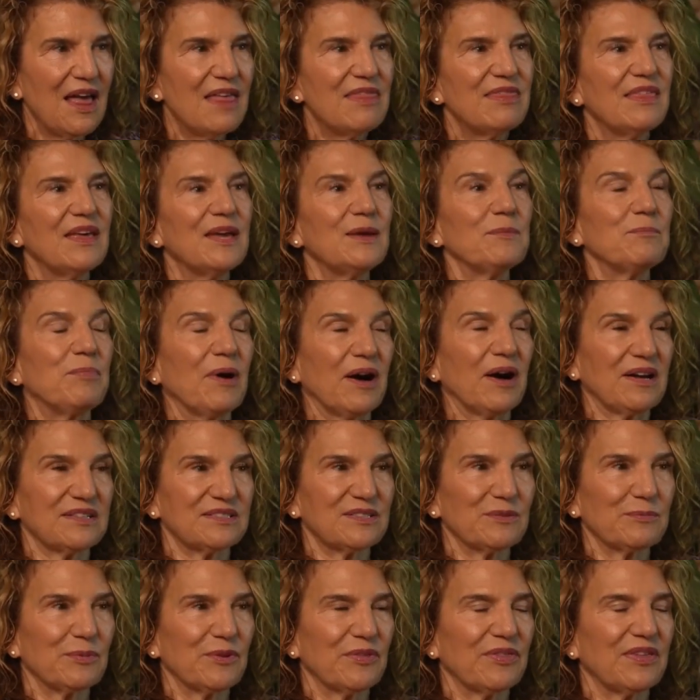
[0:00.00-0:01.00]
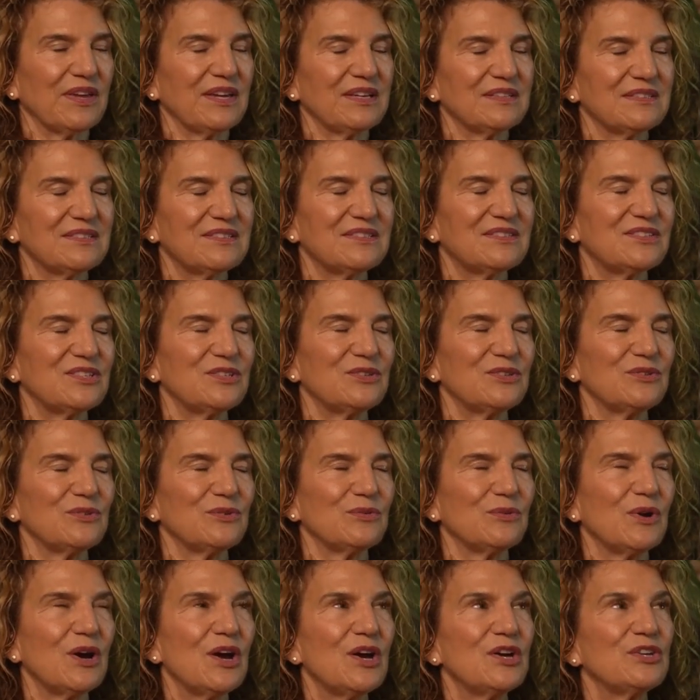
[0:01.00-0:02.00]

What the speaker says: The impossible thing is to